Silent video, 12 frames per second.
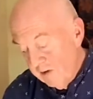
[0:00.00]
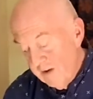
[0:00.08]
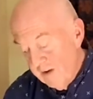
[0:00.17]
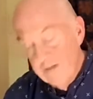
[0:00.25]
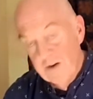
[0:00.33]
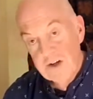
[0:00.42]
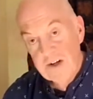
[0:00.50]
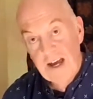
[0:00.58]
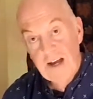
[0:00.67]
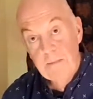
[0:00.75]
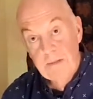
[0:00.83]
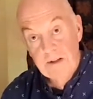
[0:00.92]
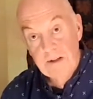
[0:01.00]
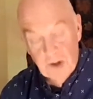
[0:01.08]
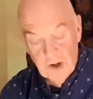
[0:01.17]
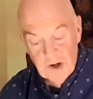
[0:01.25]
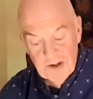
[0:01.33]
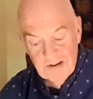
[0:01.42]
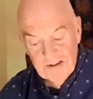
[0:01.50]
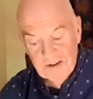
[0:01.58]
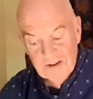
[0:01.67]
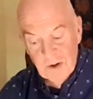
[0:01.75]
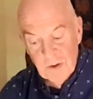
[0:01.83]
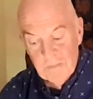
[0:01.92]
Favourite, and Miss Thornton.
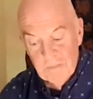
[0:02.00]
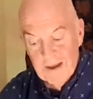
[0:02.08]
So